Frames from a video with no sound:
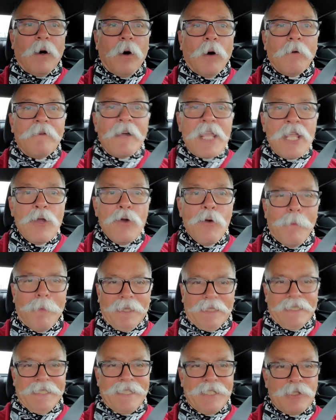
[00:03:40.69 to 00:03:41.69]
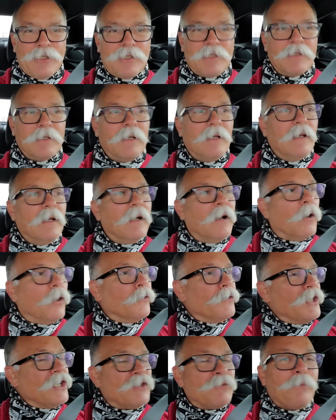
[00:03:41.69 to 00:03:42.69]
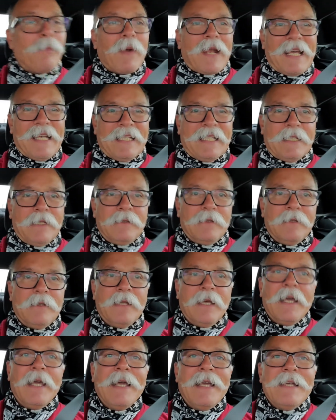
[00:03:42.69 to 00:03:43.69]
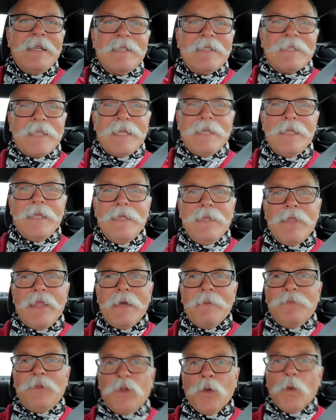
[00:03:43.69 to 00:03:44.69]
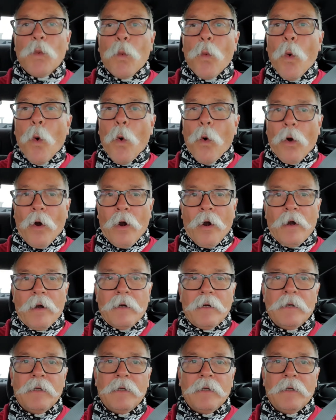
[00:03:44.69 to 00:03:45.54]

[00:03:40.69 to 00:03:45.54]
of humans on this planet, sending them to war